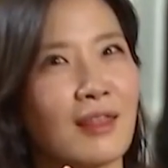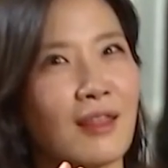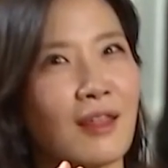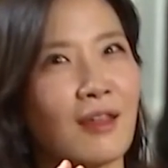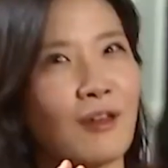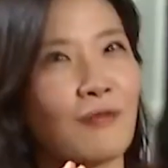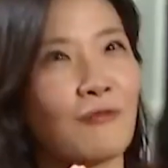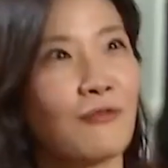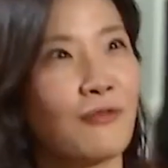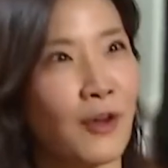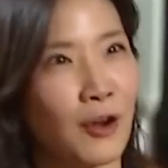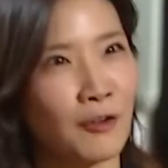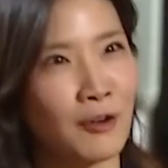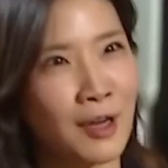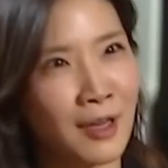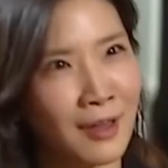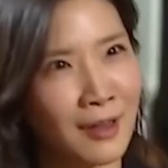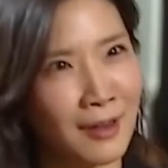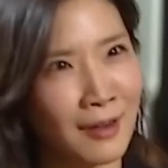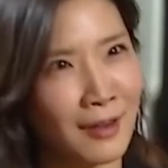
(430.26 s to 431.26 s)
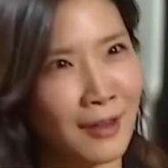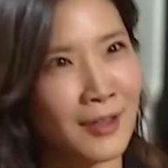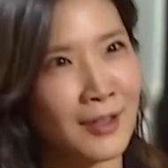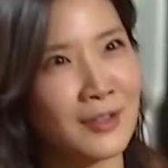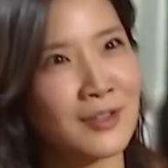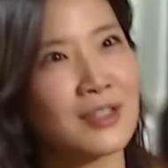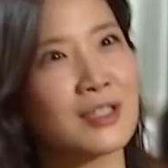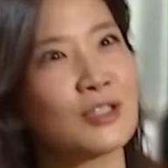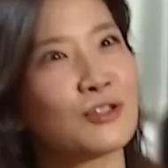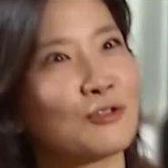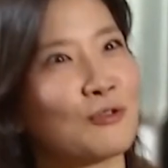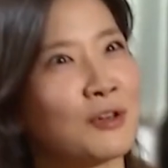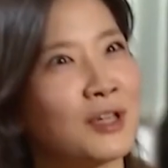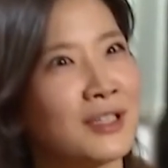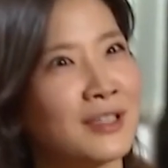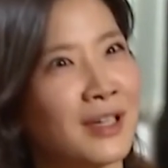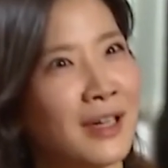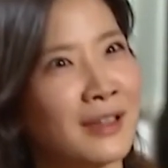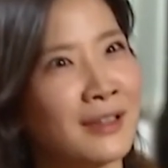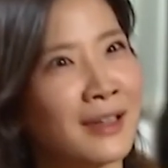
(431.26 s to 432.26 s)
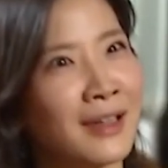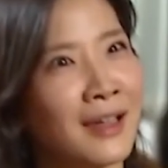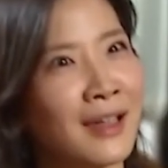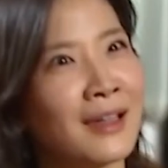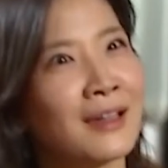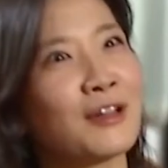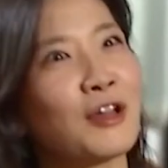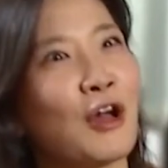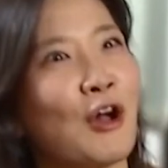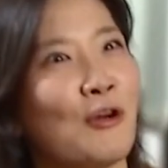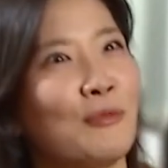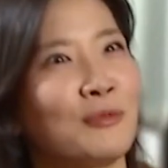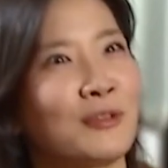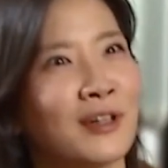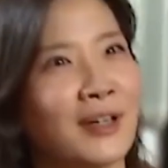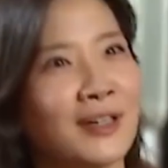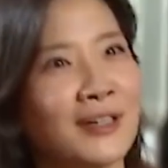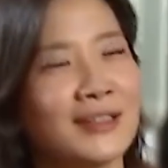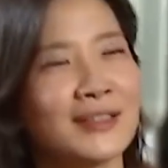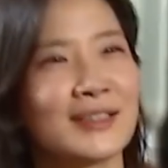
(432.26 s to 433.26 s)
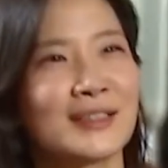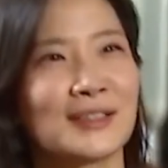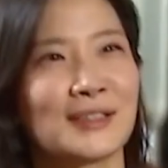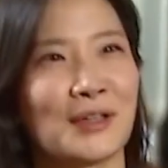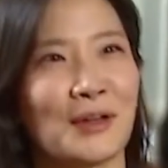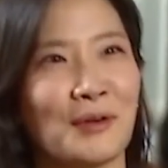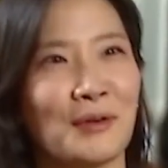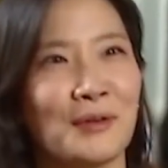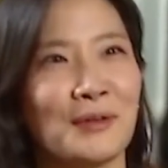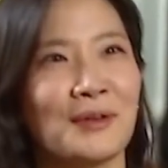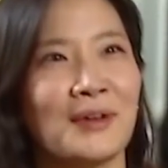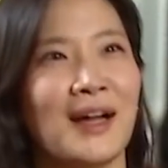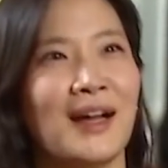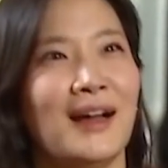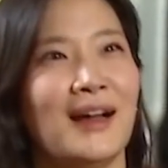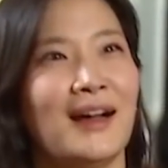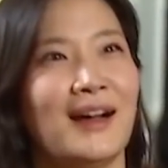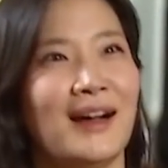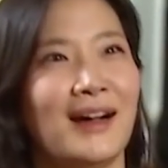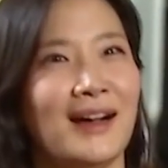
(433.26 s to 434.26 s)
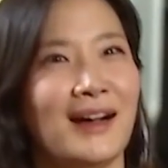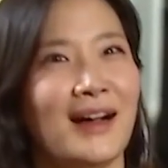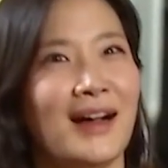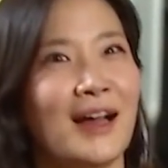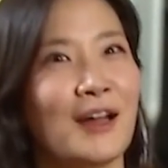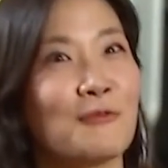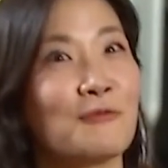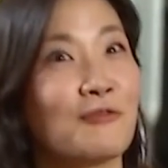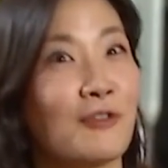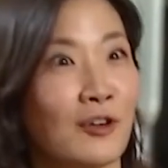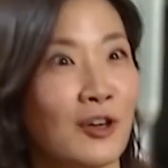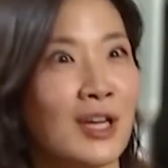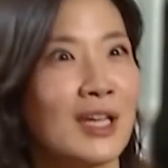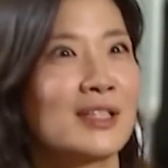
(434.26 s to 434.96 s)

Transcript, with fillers: a very good storytelling opera. So I'm very